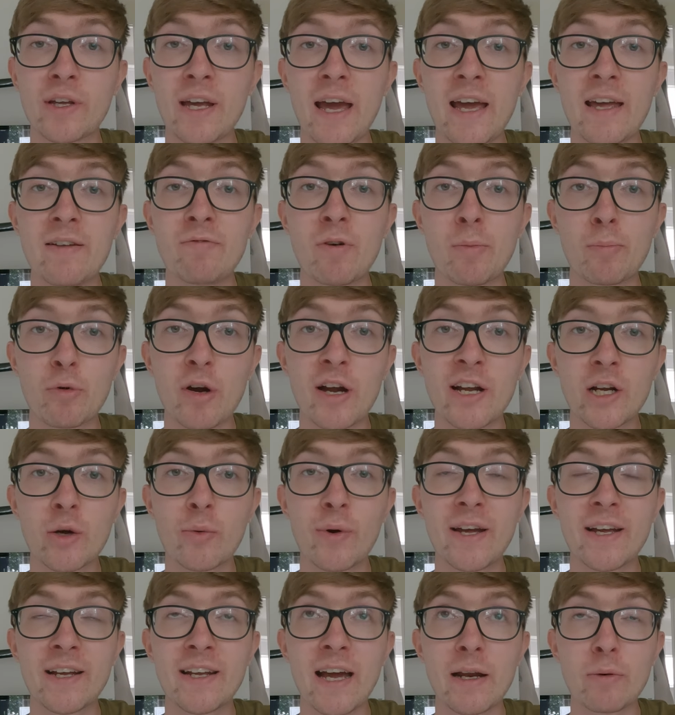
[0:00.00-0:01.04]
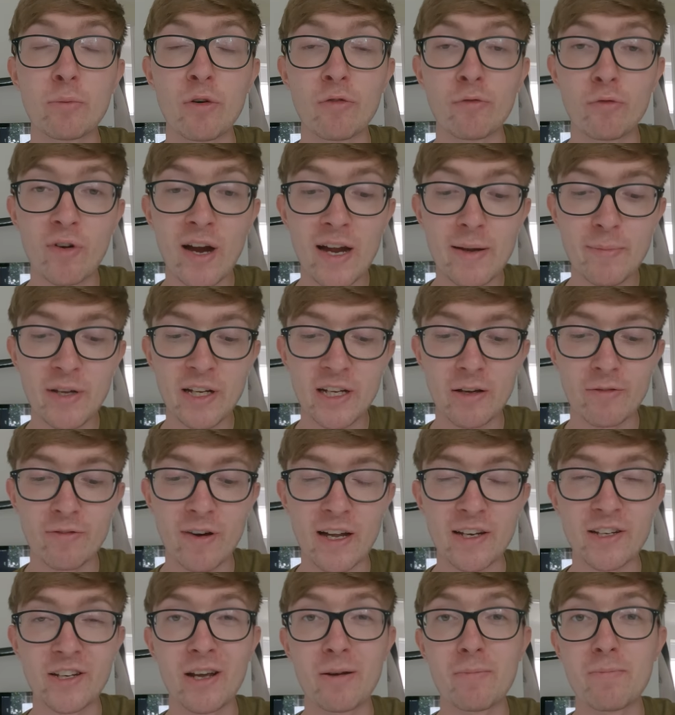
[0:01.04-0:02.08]
would get in the breakaway again with Remy
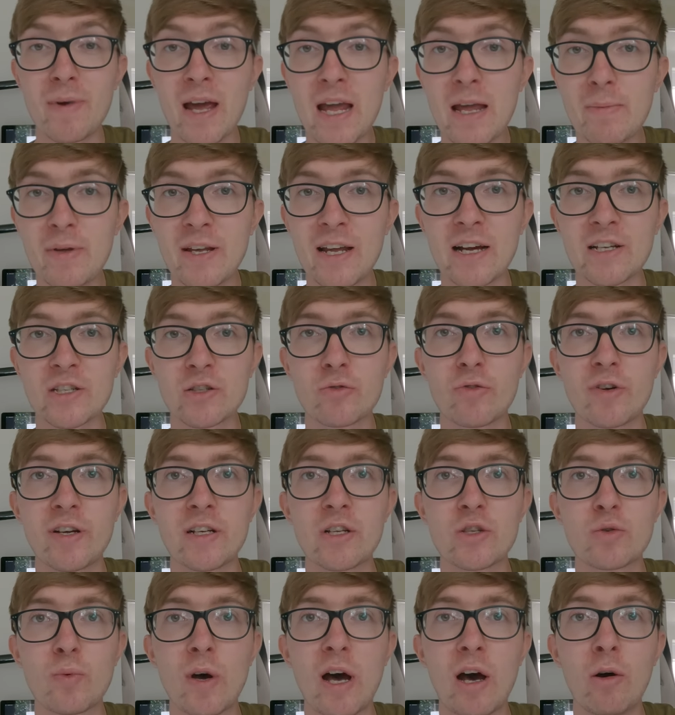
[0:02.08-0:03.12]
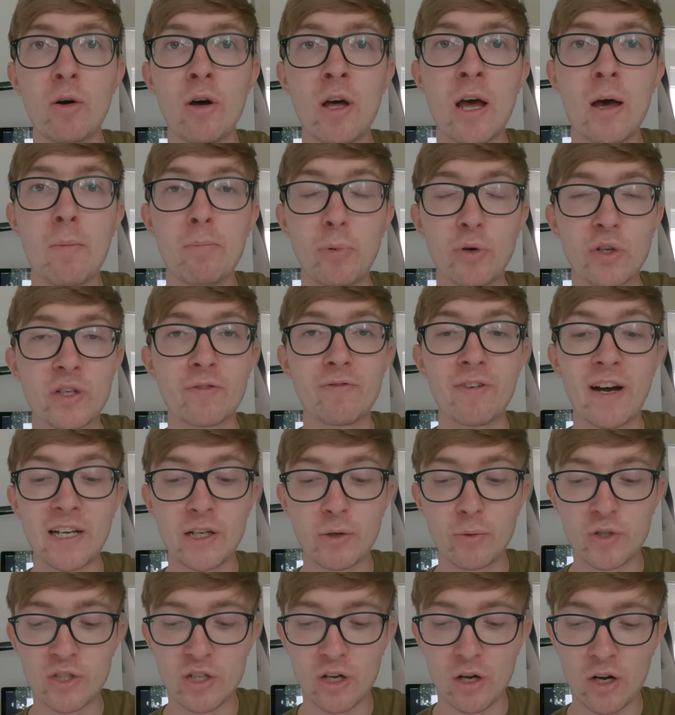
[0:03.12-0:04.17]
Cavagna, maybe Asgreen as well, but
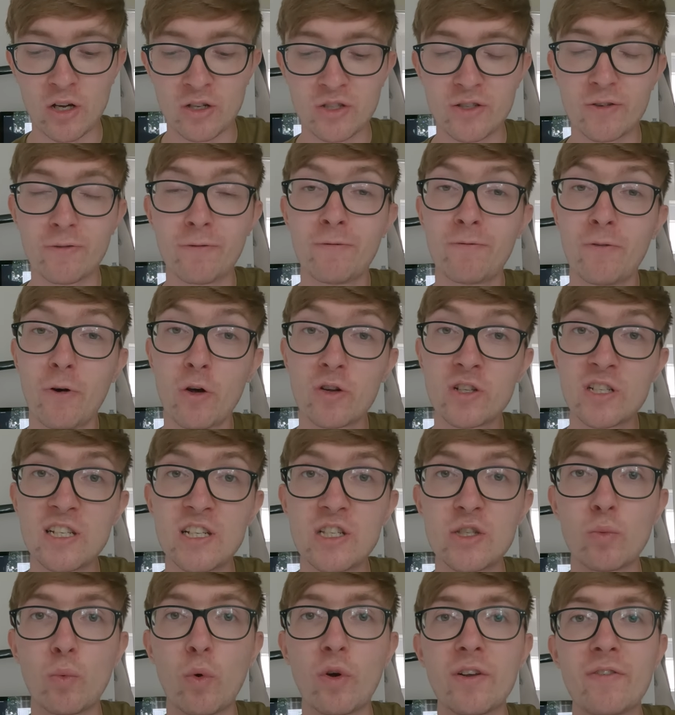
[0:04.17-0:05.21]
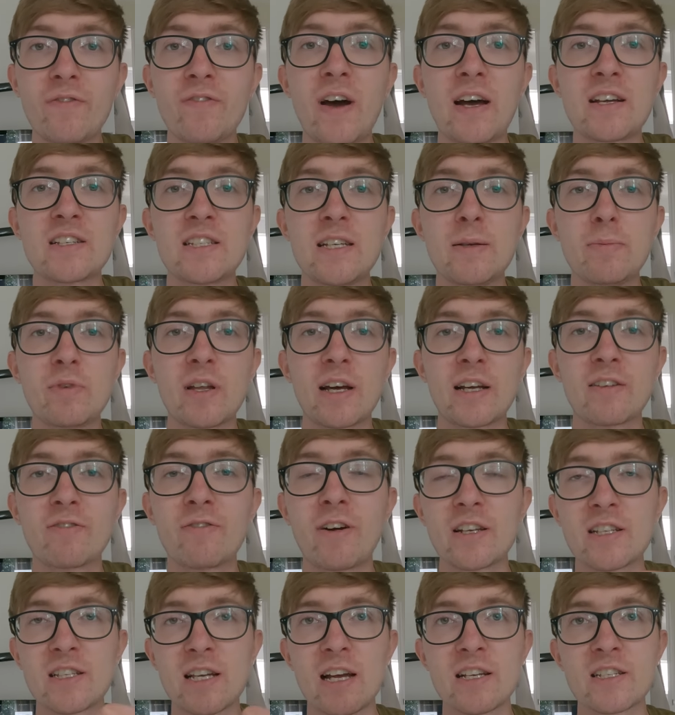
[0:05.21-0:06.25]
Cavagna was at odds of 40 to 1, and that seemed like a
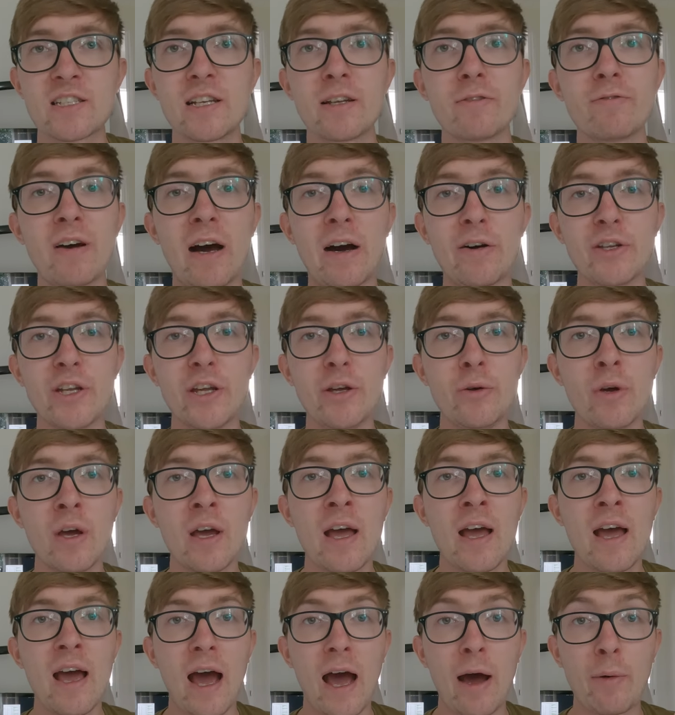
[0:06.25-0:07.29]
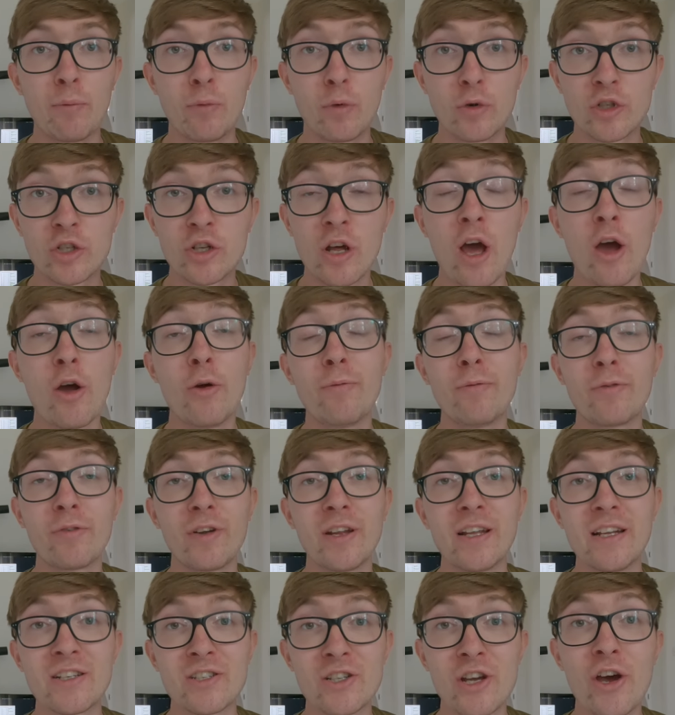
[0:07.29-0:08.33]
fantastic value and would
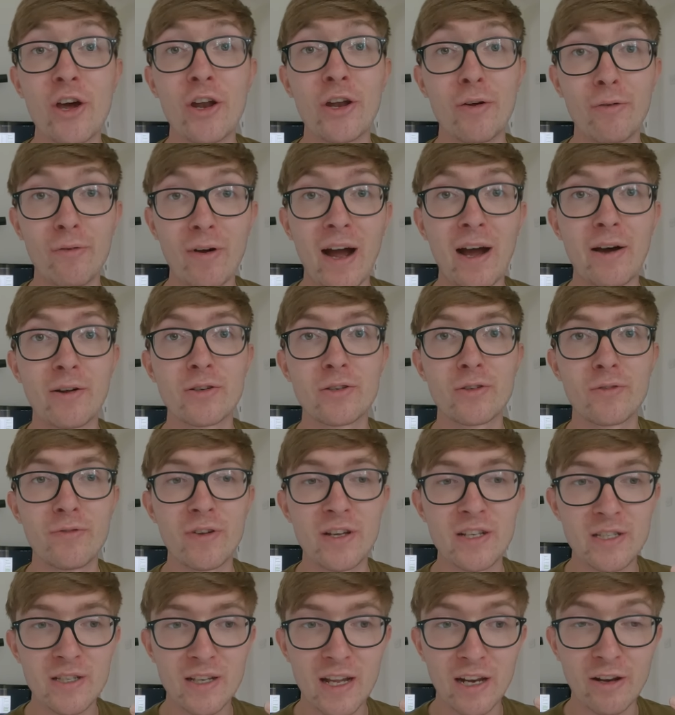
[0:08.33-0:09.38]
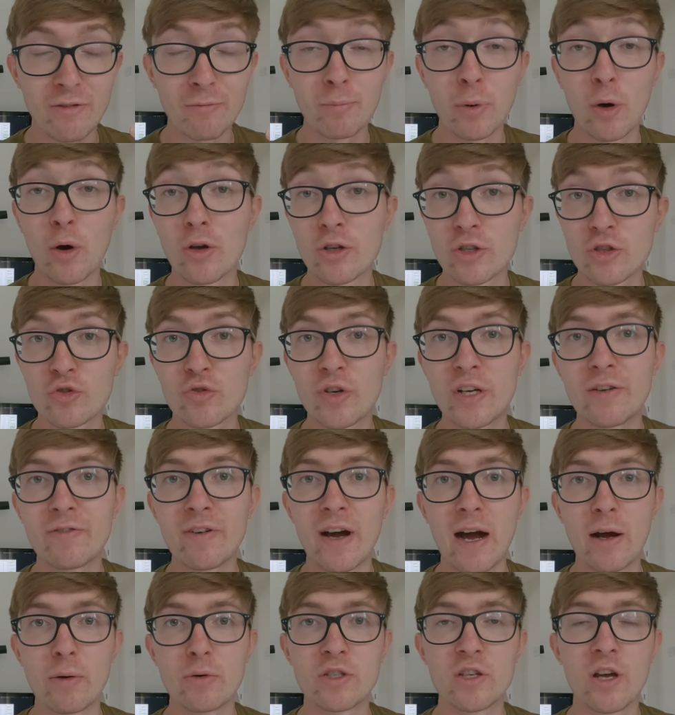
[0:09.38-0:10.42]
hopefully turn around this kind of poor streak
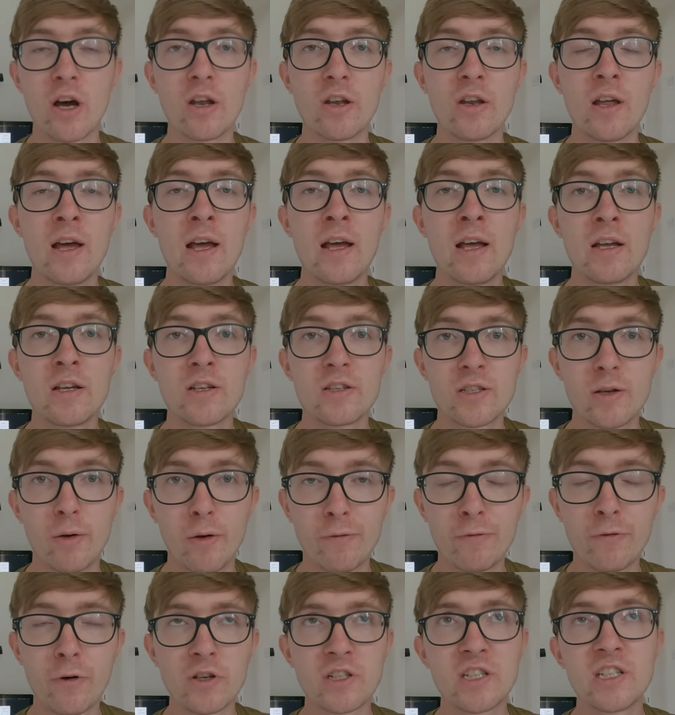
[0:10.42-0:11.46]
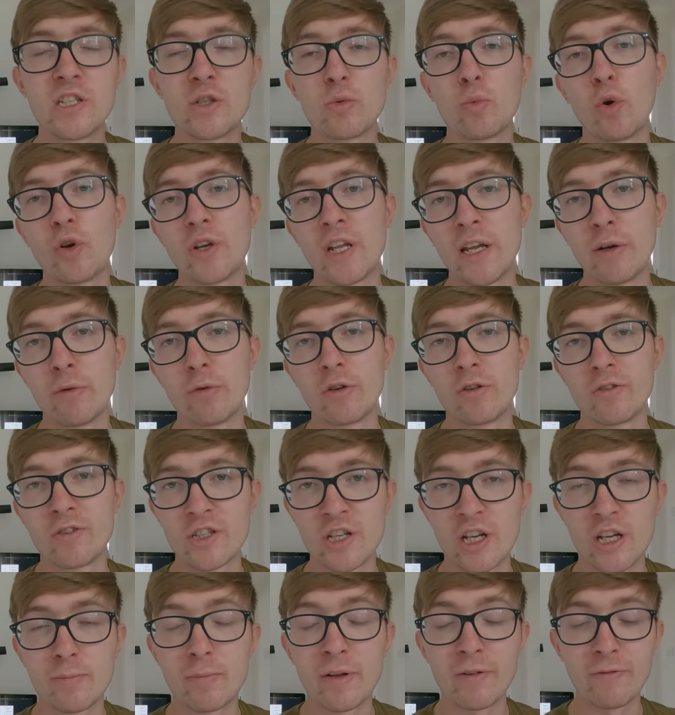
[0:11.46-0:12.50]
that I was on. So at 40 to 1, he would
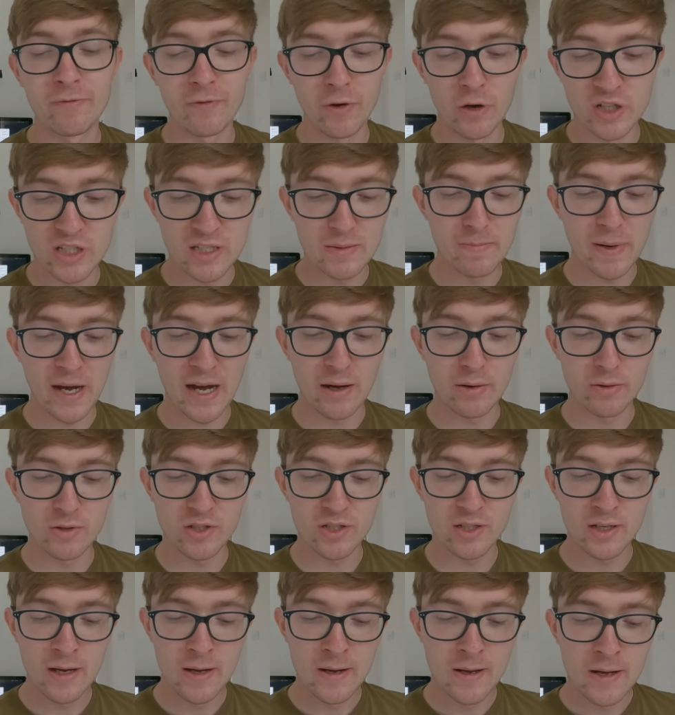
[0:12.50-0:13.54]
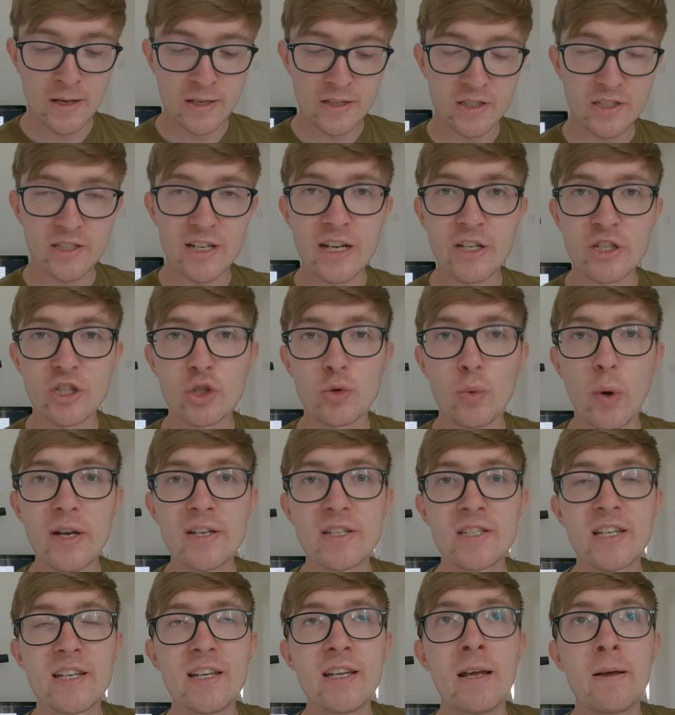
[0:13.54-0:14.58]
have turned me £40. Stage
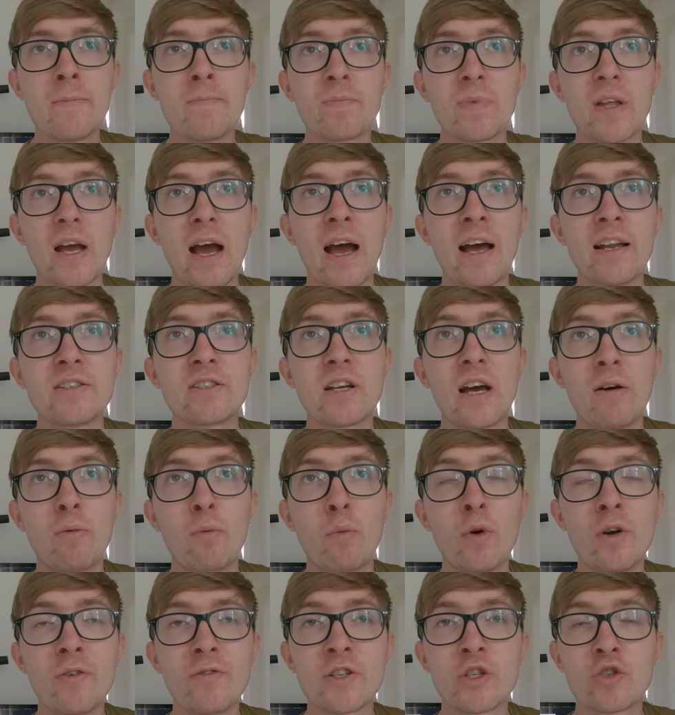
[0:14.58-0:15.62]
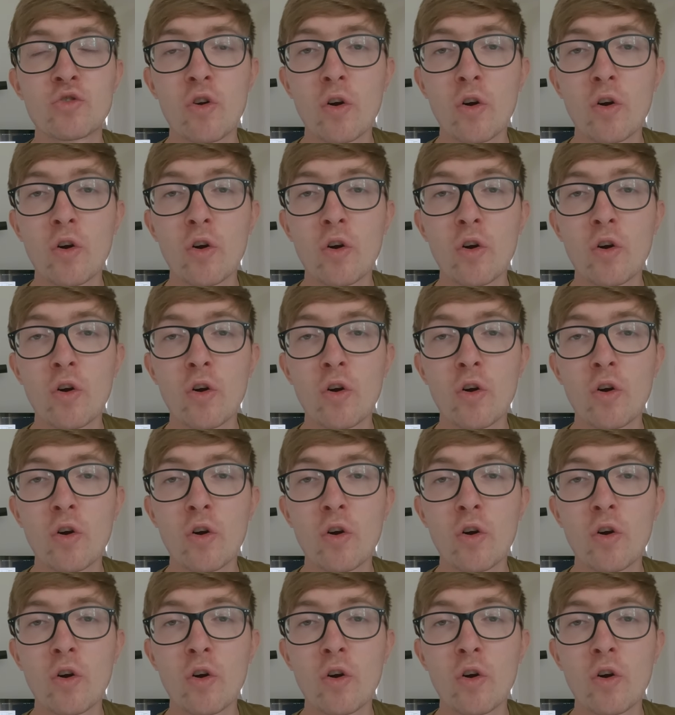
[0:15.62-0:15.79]
20, and one of the